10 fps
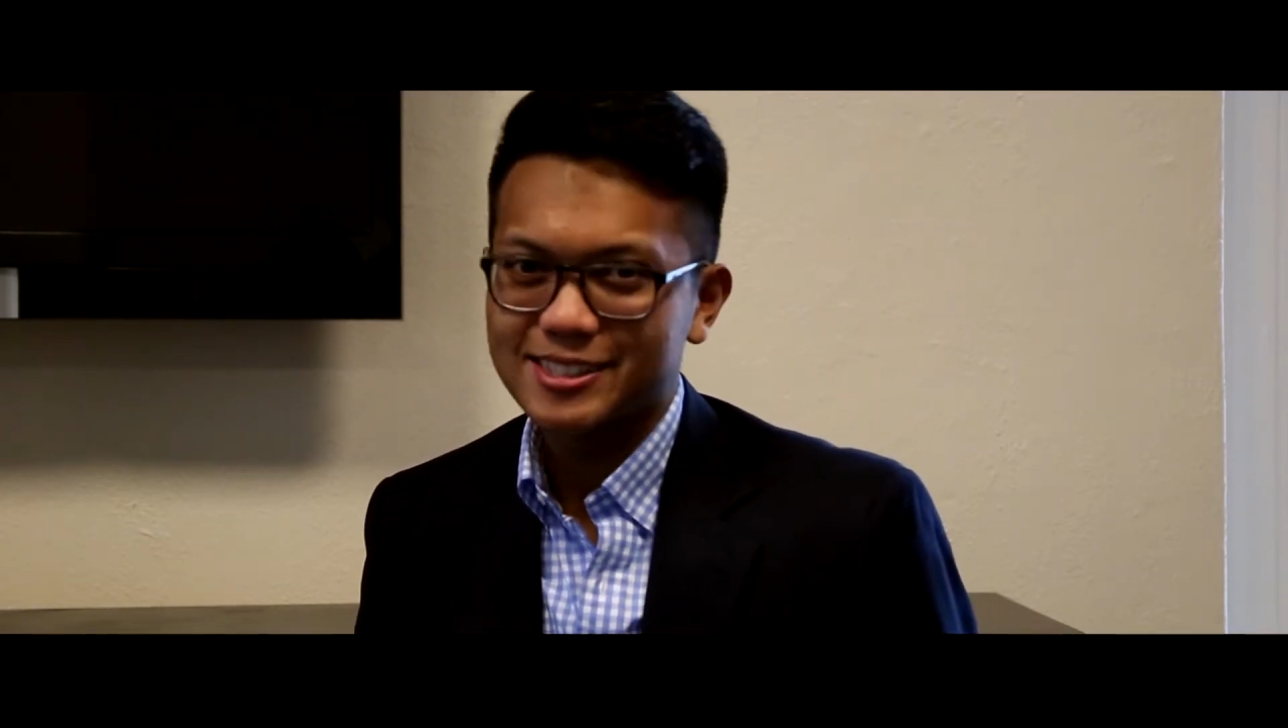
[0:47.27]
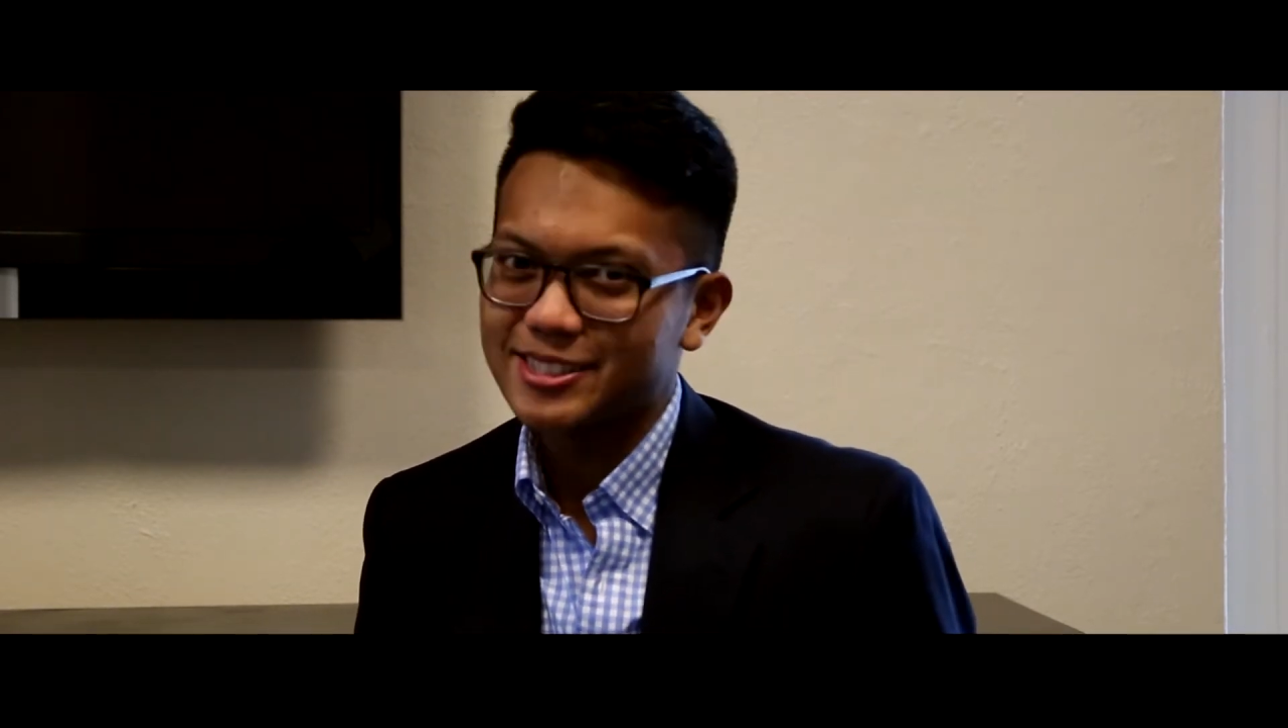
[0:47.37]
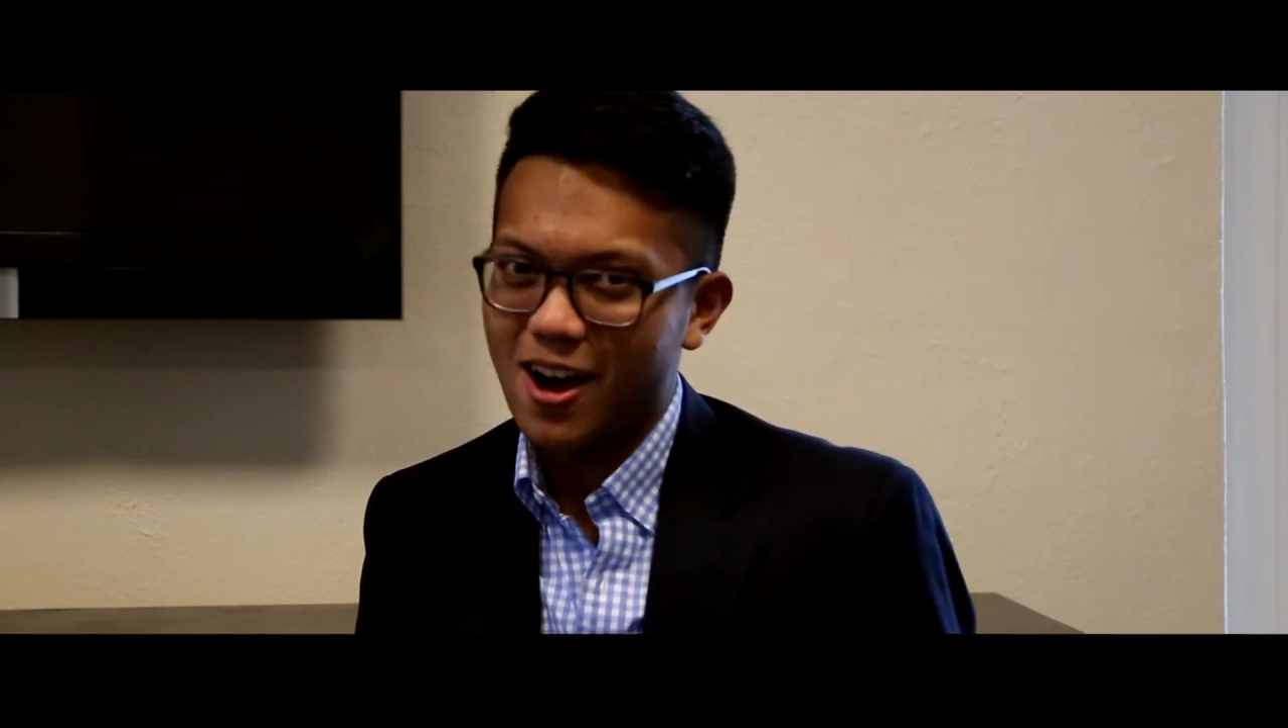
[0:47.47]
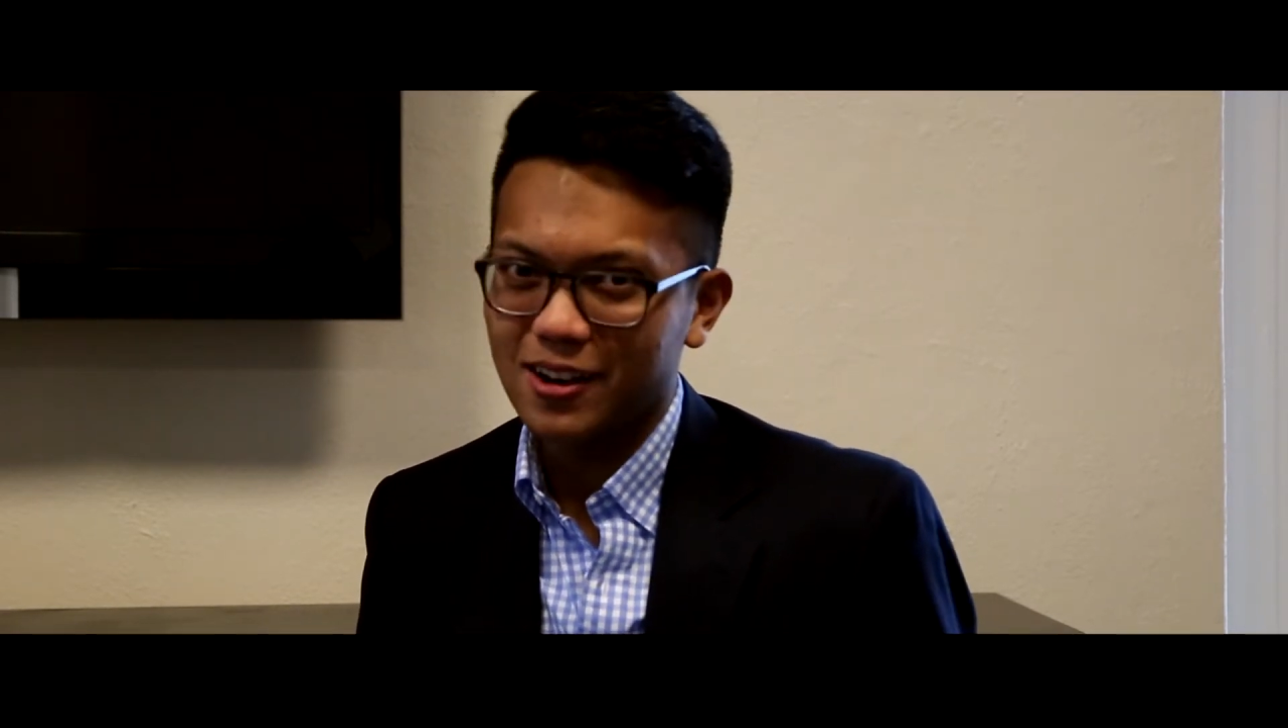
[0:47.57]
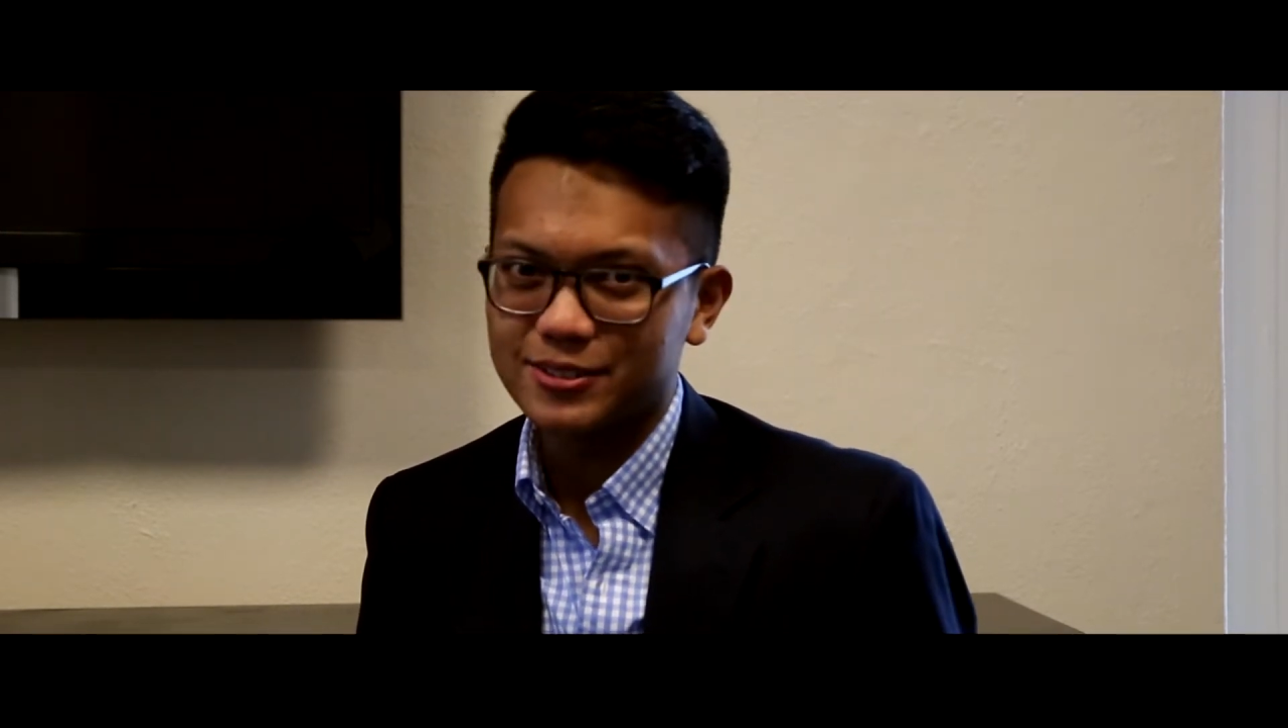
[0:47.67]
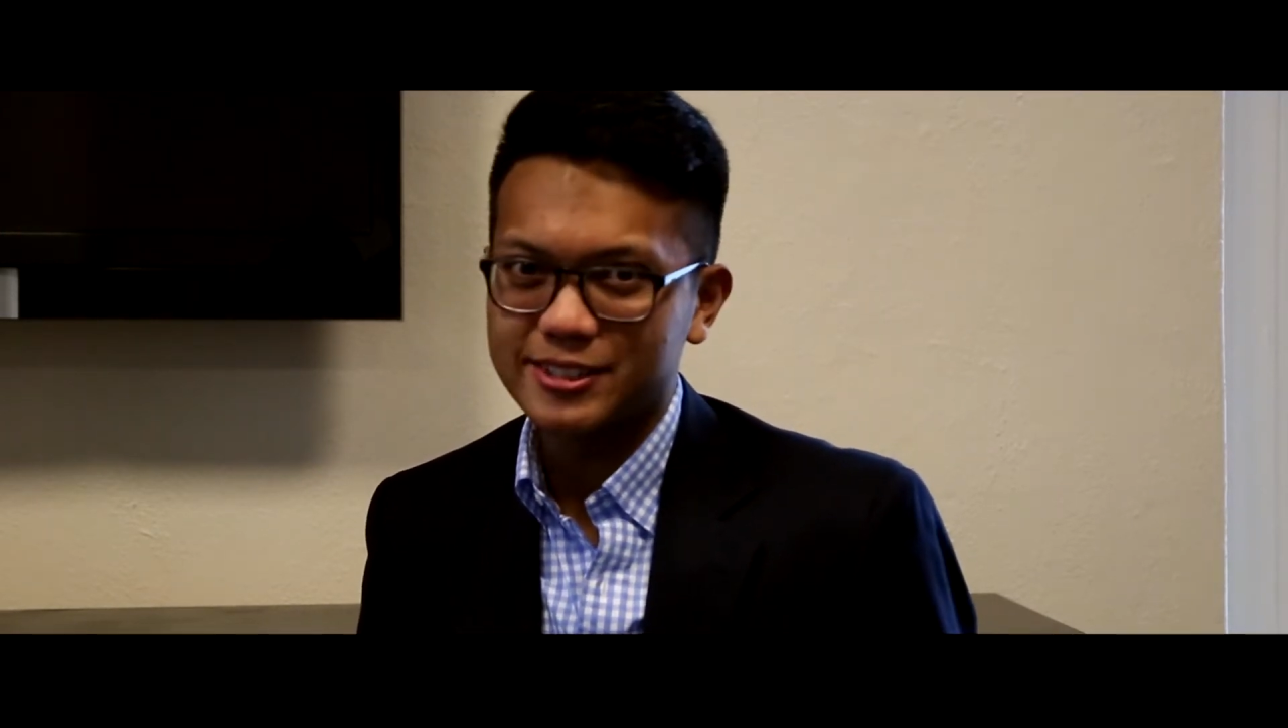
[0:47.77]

Song of